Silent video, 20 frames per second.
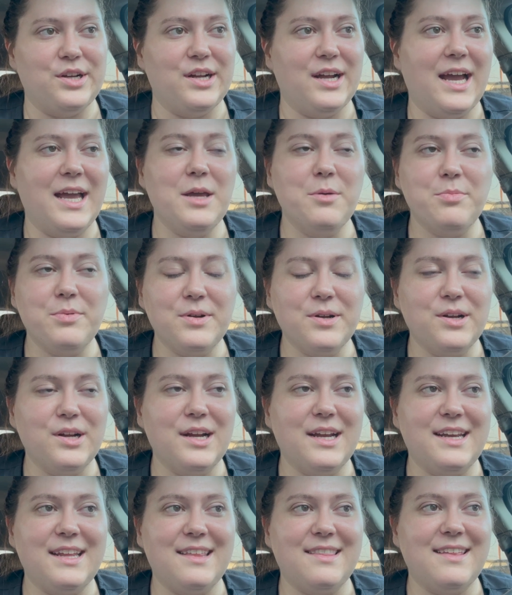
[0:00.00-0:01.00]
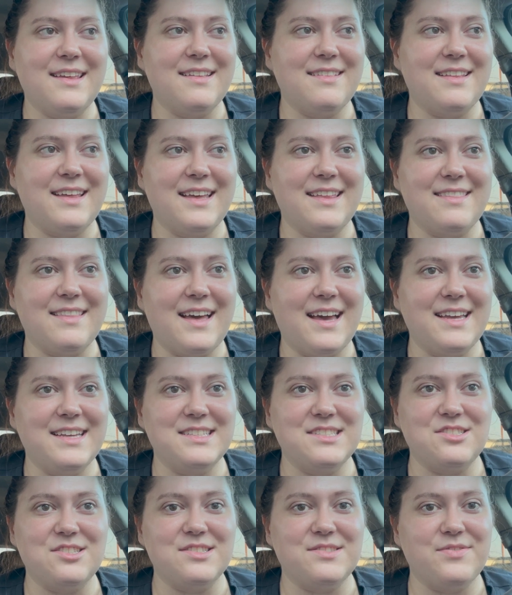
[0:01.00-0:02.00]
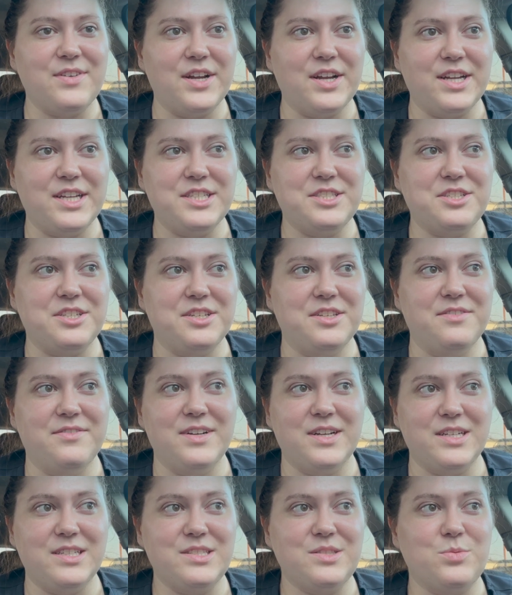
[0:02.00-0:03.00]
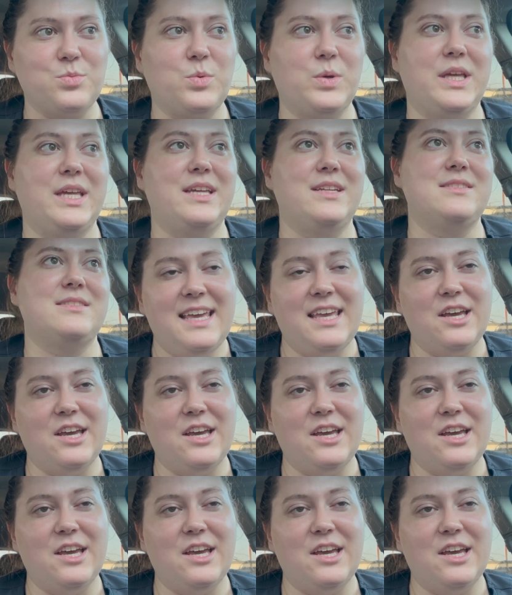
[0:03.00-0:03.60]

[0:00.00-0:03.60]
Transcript: hyper or anything like that, he's just very chill, very sweet.